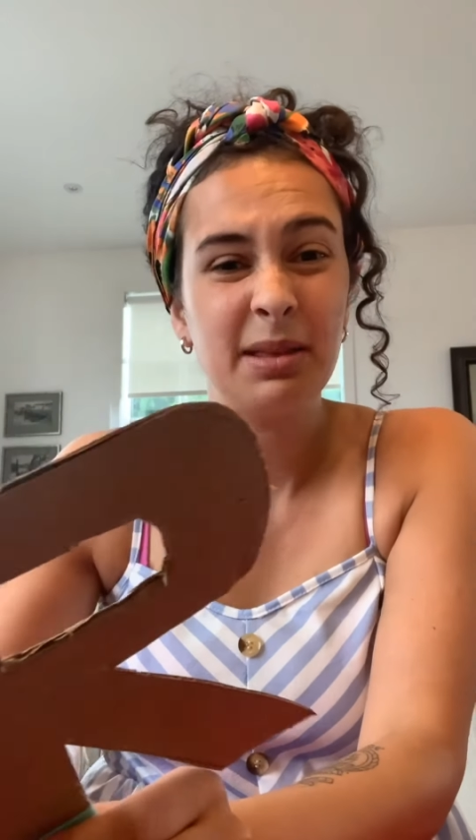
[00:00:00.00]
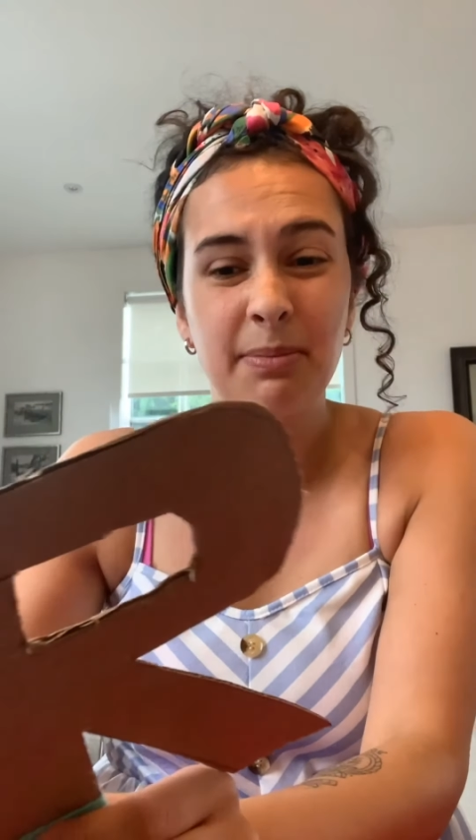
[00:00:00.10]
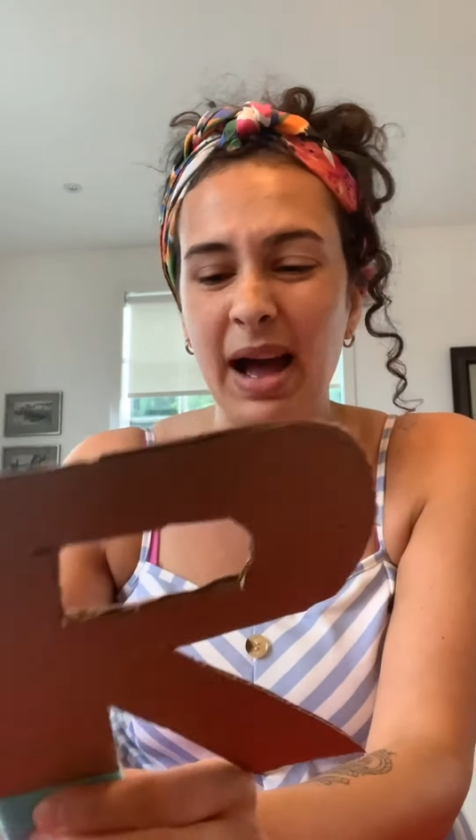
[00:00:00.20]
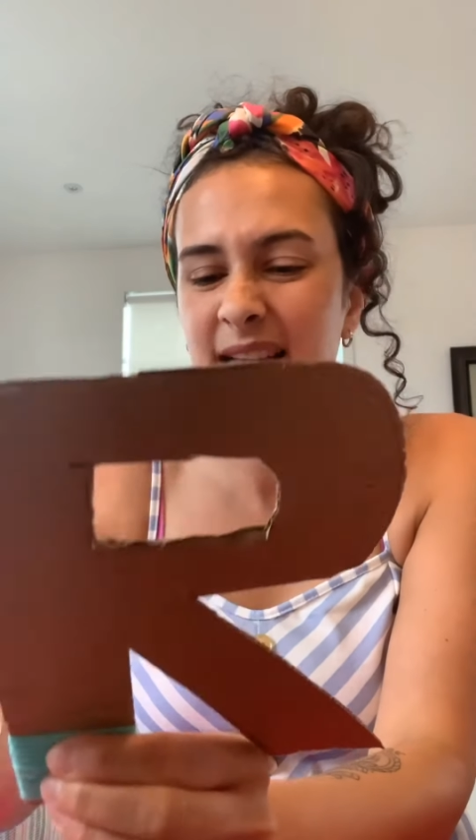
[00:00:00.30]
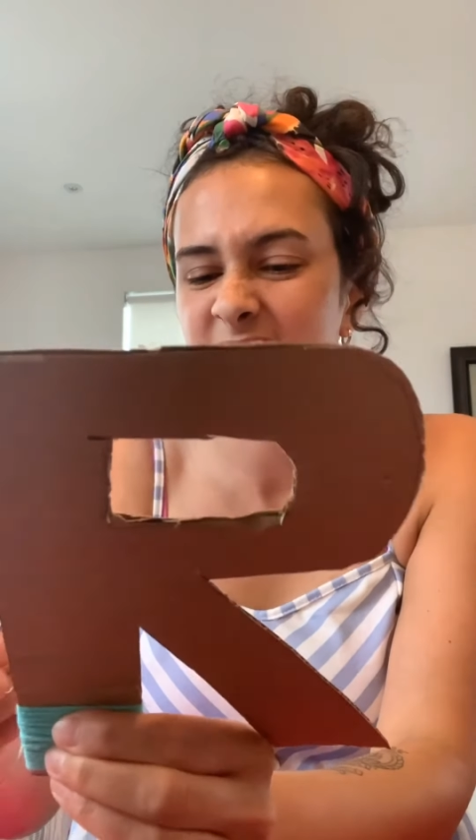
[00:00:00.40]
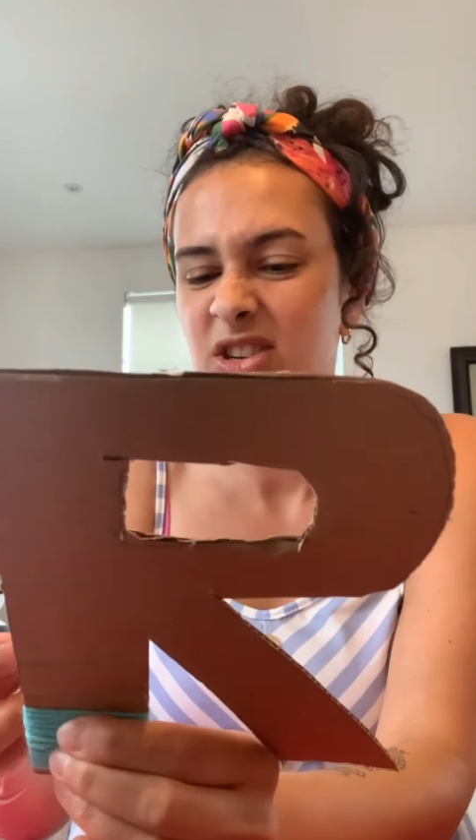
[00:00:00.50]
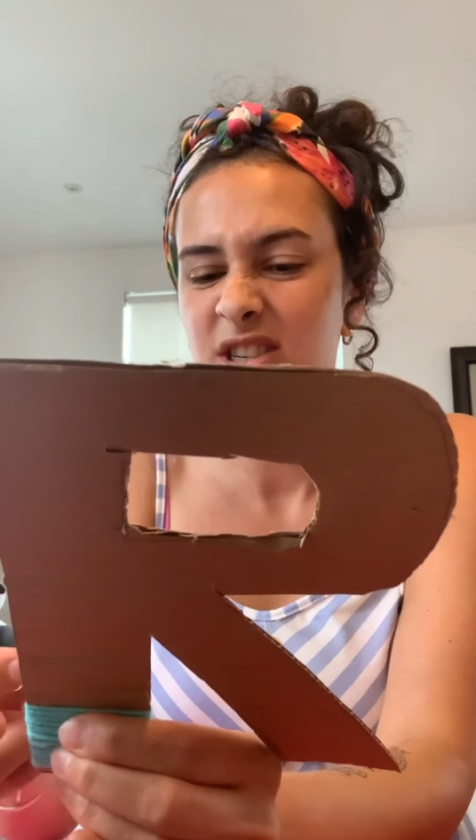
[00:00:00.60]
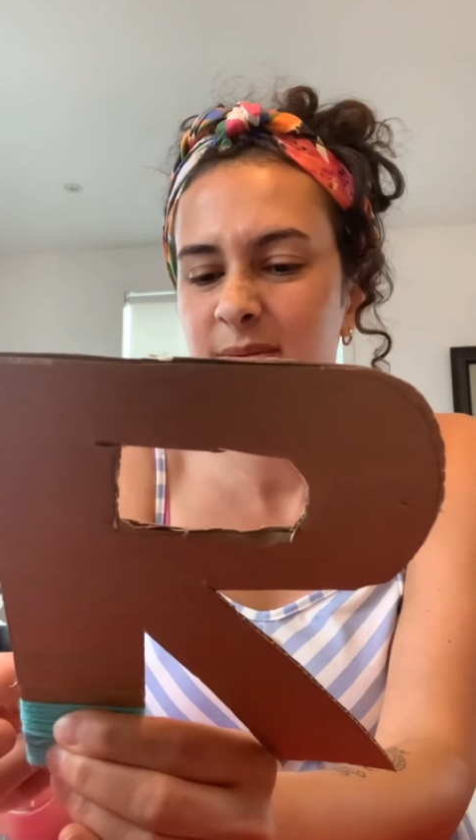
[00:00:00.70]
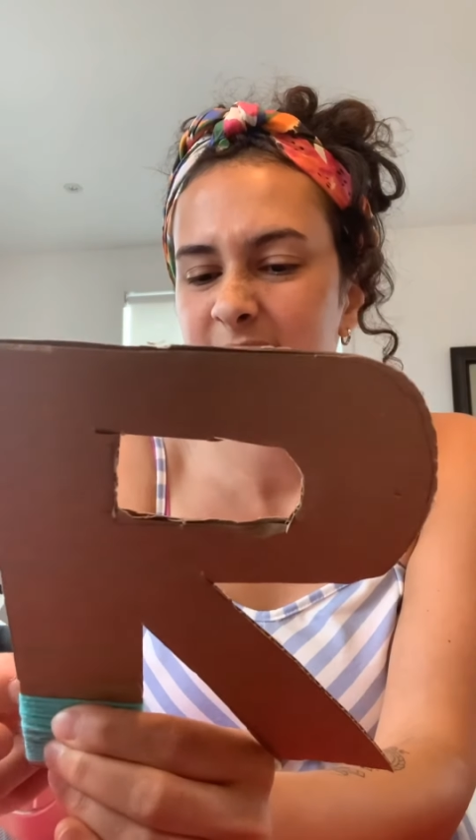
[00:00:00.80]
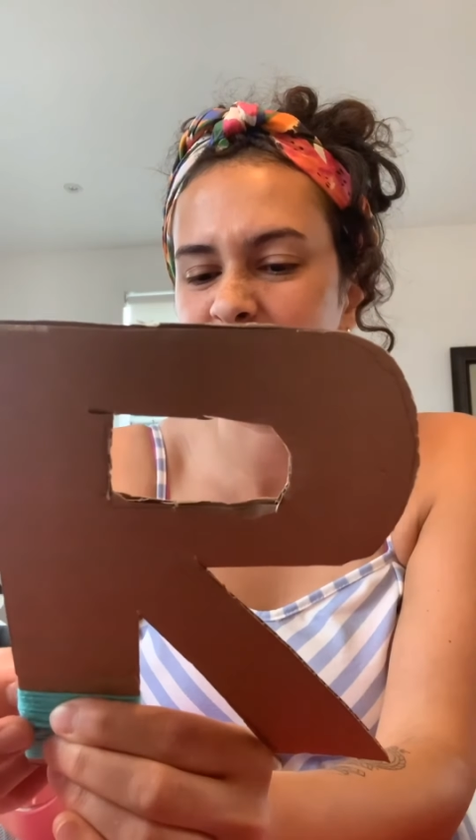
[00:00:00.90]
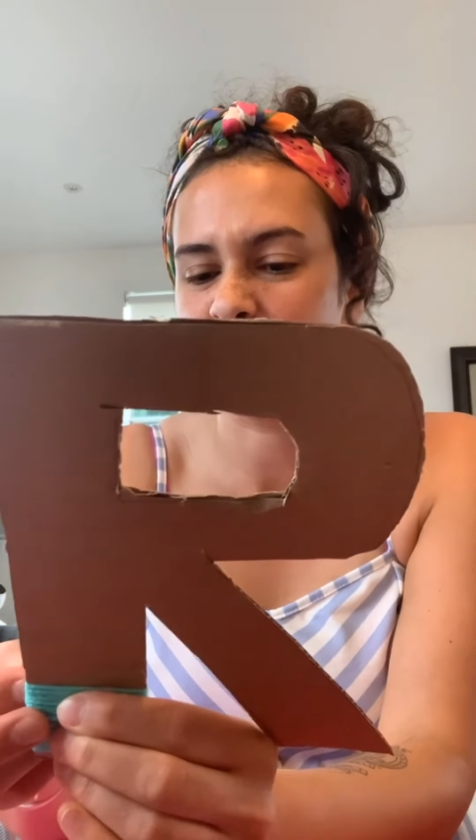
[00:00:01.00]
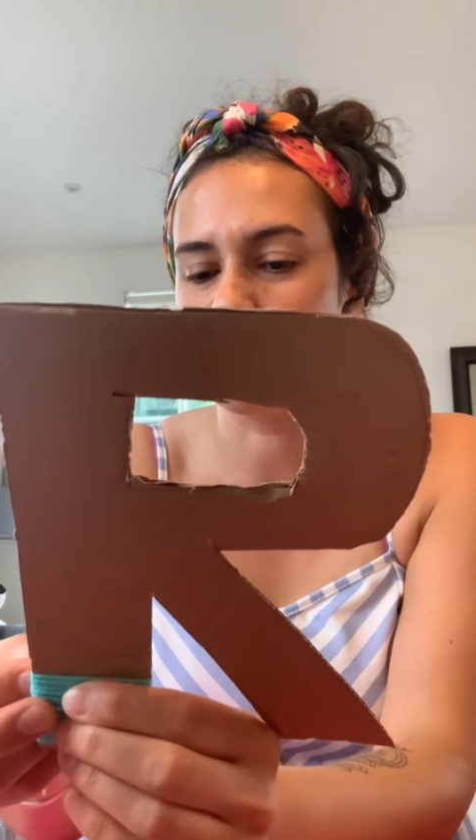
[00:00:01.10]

the back is just going to be stuck on a